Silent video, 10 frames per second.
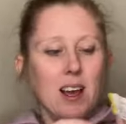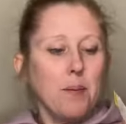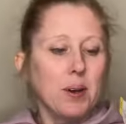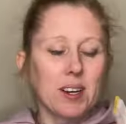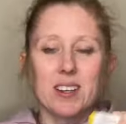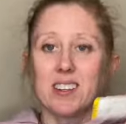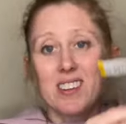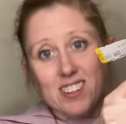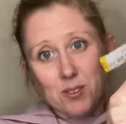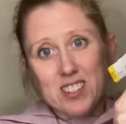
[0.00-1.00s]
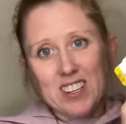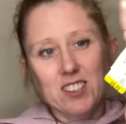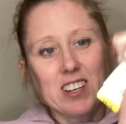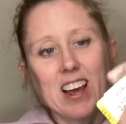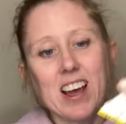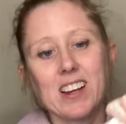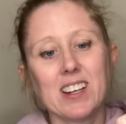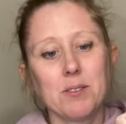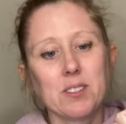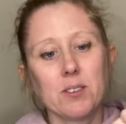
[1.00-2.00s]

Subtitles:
But this was yellow tagged. It was